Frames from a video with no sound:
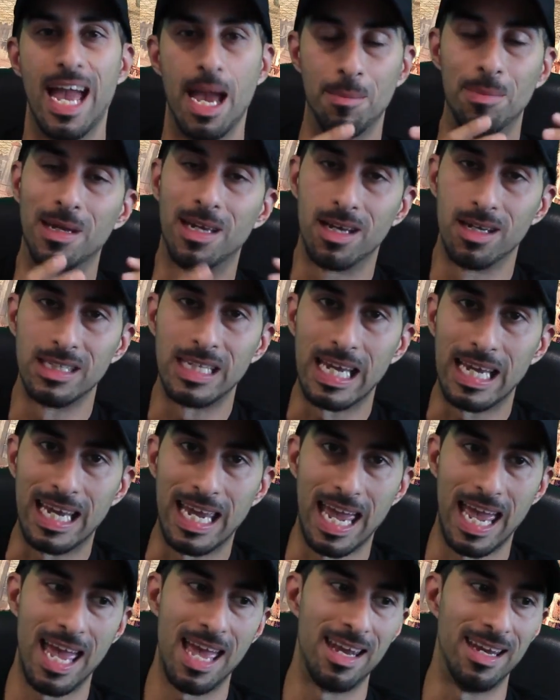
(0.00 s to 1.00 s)
And because I
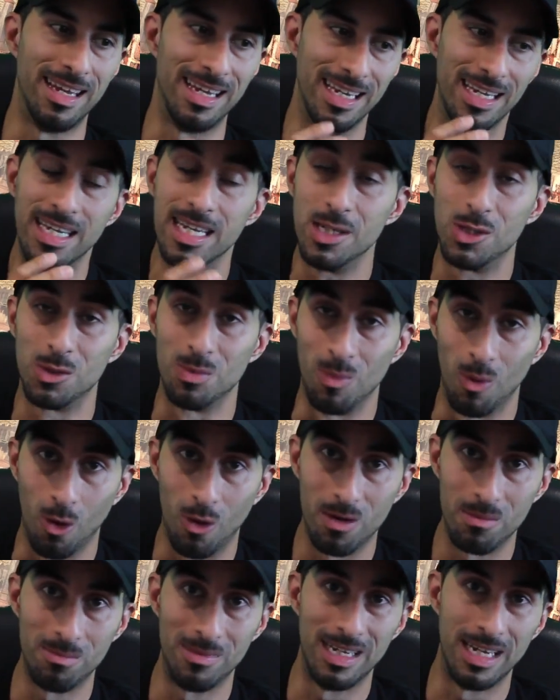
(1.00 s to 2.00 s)
can't, it eats
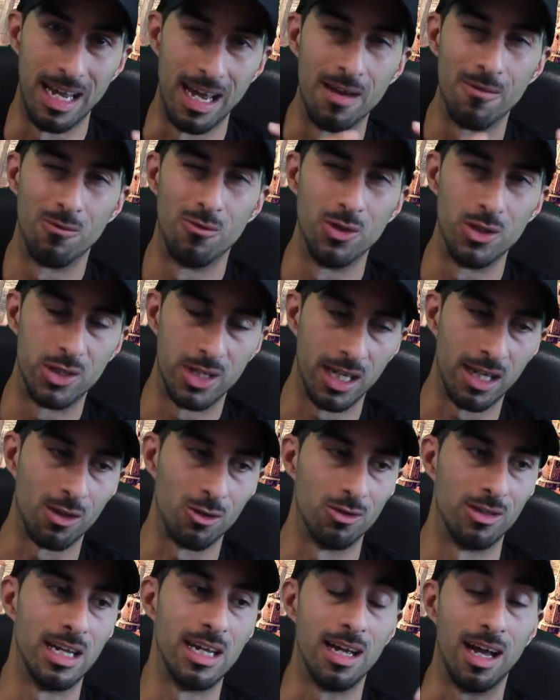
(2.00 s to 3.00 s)
more at me every
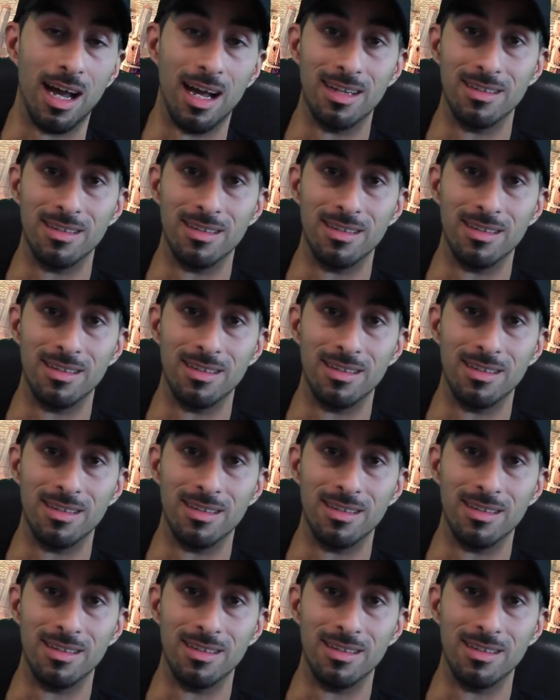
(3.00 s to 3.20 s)
single day